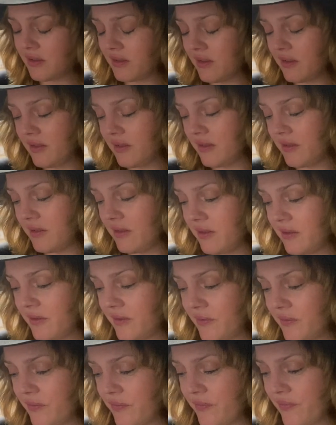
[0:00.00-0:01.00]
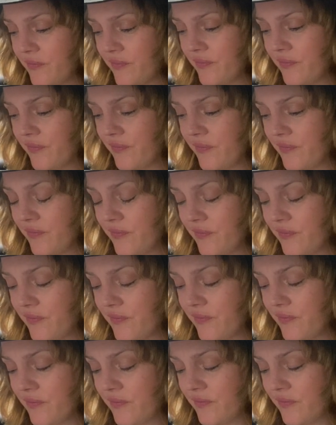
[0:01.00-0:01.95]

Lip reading: No one is speaking in this clip.